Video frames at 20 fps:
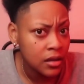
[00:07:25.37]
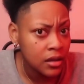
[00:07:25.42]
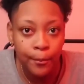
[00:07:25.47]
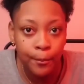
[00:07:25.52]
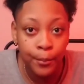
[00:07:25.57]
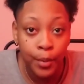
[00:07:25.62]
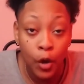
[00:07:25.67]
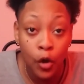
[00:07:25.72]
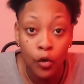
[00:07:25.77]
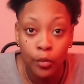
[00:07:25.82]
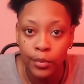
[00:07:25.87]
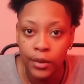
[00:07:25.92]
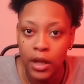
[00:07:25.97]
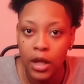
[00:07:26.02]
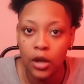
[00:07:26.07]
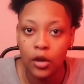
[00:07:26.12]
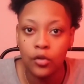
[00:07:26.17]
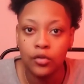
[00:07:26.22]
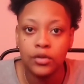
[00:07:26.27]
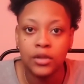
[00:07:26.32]
Boom,
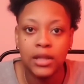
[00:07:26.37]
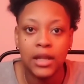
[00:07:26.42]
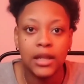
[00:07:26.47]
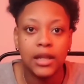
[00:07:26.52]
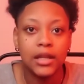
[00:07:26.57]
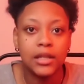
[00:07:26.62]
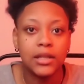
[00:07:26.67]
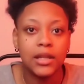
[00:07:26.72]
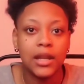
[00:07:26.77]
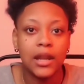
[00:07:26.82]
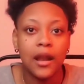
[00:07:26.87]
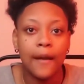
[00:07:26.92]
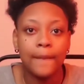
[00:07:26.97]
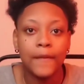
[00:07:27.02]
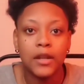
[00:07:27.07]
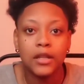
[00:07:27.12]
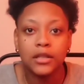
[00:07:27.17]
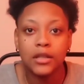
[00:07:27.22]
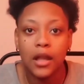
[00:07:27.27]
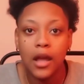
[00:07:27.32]
there go DDG, and I'm
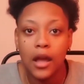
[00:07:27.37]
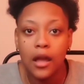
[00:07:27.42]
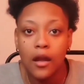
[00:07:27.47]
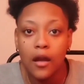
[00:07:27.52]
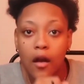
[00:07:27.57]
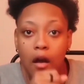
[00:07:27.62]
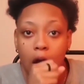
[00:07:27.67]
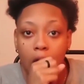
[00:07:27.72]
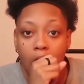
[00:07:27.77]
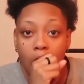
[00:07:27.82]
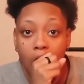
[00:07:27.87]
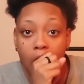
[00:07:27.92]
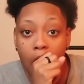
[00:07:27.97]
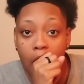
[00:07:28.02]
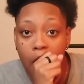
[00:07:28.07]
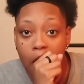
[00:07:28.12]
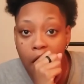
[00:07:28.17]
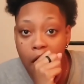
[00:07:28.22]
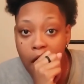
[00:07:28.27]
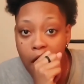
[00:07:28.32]
just like,
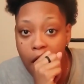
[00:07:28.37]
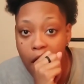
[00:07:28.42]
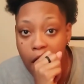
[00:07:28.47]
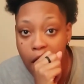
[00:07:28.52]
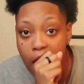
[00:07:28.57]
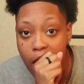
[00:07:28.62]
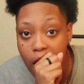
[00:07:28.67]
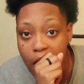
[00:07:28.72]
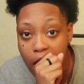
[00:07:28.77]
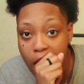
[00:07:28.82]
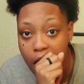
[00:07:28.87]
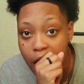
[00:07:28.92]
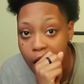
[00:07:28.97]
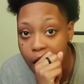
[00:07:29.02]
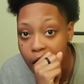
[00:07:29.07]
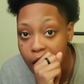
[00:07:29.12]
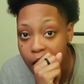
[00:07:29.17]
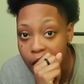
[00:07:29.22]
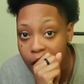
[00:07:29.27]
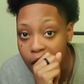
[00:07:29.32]

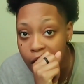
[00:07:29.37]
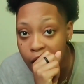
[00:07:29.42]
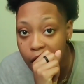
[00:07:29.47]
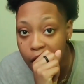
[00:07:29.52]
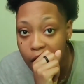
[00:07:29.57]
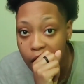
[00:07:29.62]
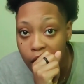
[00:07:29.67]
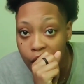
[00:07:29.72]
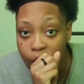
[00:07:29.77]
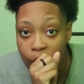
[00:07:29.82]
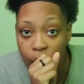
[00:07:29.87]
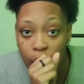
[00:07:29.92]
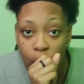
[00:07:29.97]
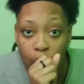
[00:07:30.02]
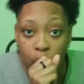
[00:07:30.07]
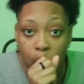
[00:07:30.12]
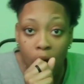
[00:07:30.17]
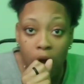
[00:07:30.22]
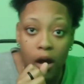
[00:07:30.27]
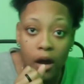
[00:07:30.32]
oh,
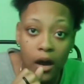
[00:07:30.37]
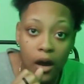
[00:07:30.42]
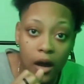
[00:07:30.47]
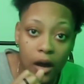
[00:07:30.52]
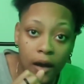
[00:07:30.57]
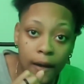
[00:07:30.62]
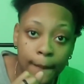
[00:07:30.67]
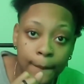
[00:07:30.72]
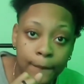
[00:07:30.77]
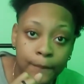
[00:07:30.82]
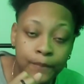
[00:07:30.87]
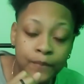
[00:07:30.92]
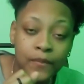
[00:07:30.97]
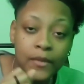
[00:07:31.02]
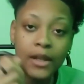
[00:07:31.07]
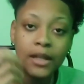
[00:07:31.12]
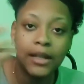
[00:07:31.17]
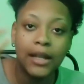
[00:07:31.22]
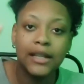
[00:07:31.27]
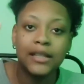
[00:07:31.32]
what?
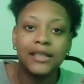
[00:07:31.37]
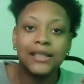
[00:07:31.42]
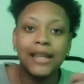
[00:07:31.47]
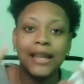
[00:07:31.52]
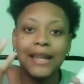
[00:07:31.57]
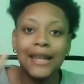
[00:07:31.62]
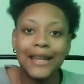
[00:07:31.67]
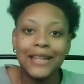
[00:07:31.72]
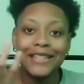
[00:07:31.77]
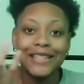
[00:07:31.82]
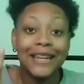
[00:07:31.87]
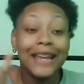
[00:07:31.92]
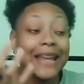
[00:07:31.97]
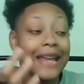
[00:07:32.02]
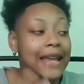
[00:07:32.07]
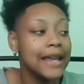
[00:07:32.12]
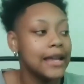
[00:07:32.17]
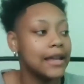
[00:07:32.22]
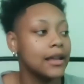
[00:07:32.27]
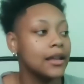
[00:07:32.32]
That's
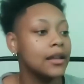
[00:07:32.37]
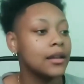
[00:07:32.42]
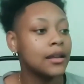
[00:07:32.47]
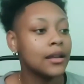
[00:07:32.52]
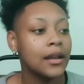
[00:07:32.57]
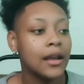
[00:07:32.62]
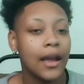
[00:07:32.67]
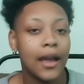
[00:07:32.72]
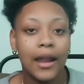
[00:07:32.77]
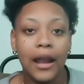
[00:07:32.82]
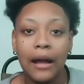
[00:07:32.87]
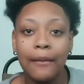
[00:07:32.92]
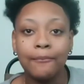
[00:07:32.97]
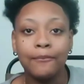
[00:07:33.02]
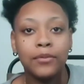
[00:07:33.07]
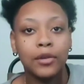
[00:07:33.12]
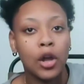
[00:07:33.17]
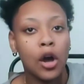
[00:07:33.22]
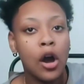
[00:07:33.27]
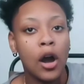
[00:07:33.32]
DDG. And I'm
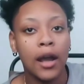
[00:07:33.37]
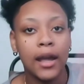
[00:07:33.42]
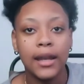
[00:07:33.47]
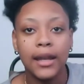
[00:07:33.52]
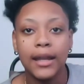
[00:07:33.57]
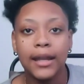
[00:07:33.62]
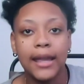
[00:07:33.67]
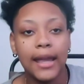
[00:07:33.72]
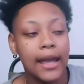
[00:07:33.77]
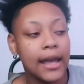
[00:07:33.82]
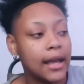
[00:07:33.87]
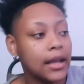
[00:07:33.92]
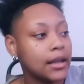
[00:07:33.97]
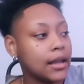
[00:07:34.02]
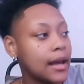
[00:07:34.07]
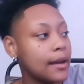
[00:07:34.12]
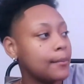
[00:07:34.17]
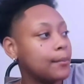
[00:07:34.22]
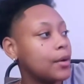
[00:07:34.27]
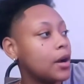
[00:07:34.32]
vlogging again,
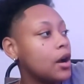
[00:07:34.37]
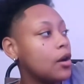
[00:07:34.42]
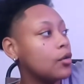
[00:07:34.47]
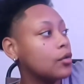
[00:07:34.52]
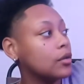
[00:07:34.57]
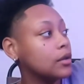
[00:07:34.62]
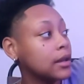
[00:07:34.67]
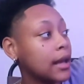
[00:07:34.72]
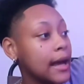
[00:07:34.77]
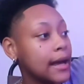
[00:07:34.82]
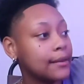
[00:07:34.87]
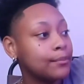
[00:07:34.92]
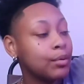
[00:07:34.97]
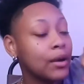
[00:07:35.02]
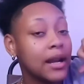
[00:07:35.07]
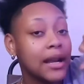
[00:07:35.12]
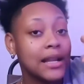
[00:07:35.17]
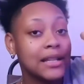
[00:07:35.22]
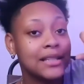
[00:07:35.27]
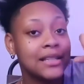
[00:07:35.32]
like, bro,
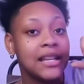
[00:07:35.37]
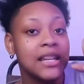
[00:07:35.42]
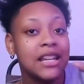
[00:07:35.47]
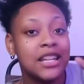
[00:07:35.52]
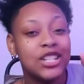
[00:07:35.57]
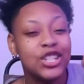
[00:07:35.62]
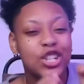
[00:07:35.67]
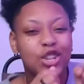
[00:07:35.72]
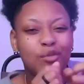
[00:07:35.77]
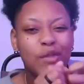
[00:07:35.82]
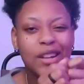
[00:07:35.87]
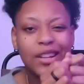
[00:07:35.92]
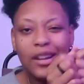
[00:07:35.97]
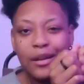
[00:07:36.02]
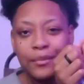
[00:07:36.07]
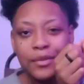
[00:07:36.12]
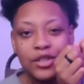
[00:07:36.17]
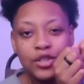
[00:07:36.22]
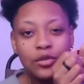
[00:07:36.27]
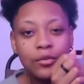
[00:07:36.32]
that's DDG right there.
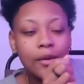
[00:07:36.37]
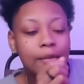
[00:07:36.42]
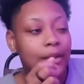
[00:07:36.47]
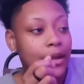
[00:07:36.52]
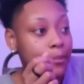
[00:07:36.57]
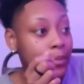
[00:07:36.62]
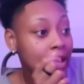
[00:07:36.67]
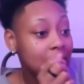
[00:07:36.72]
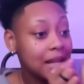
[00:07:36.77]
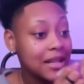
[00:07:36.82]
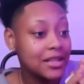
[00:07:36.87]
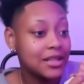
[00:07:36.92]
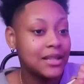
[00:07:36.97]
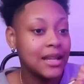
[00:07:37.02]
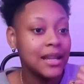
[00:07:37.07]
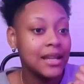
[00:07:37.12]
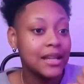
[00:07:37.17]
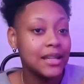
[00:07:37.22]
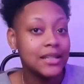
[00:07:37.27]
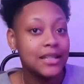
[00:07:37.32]
I'm gonna zoom up. I'm like, bro, that's
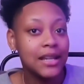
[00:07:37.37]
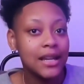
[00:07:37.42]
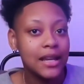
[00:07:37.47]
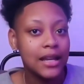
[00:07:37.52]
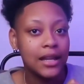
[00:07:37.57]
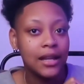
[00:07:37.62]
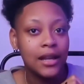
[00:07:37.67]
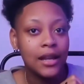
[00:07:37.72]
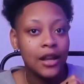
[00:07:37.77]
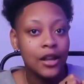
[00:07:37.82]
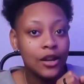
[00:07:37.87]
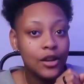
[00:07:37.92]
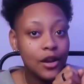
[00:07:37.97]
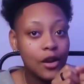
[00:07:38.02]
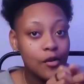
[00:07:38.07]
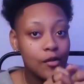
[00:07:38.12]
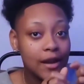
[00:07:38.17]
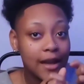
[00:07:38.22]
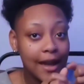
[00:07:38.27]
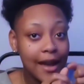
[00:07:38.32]
DDG.
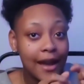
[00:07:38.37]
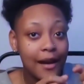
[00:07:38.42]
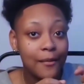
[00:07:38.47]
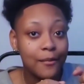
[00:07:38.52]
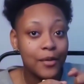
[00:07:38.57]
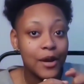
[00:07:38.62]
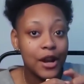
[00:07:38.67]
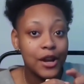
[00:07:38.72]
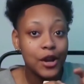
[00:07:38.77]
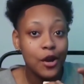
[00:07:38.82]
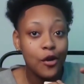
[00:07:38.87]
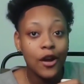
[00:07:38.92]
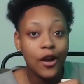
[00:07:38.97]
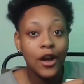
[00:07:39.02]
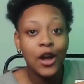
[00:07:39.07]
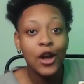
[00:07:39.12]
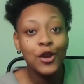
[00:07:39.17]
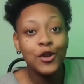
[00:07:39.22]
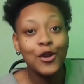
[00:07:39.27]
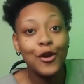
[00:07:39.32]
No cap, bro,
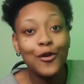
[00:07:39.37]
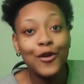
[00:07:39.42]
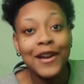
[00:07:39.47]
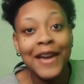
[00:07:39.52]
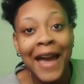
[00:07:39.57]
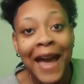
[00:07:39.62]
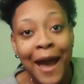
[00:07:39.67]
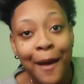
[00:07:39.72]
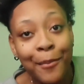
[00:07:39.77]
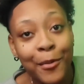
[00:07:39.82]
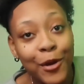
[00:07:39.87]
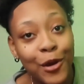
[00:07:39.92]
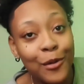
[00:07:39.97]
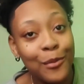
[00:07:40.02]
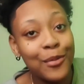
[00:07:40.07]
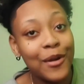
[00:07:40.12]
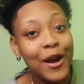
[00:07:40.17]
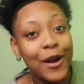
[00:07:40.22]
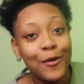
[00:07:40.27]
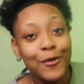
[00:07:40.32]
no capital,
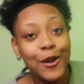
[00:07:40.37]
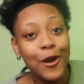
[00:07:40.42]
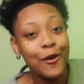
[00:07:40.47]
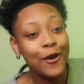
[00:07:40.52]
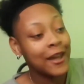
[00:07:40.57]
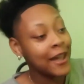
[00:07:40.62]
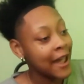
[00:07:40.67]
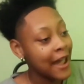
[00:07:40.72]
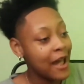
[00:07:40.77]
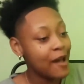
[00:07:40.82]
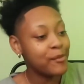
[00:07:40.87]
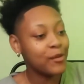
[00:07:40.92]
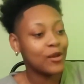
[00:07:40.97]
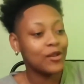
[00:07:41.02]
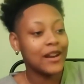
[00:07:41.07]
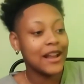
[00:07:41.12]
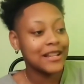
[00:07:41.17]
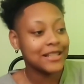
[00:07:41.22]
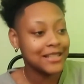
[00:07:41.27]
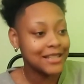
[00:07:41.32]
bro, no
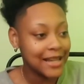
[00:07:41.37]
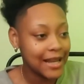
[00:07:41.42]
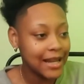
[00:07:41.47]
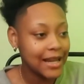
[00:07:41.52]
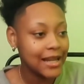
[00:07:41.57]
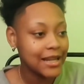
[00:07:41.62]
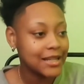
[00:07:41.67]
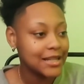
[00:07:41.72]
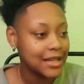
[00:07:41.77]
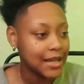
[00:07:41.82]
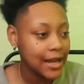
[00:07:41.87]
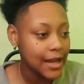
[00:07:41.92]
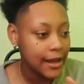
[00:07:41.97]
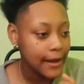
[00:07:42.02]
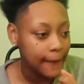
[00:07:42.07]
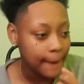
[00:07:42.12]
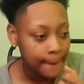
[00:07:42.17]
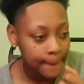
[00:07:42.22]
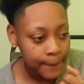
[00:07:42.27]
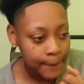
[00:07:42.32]
capital, that's DDG.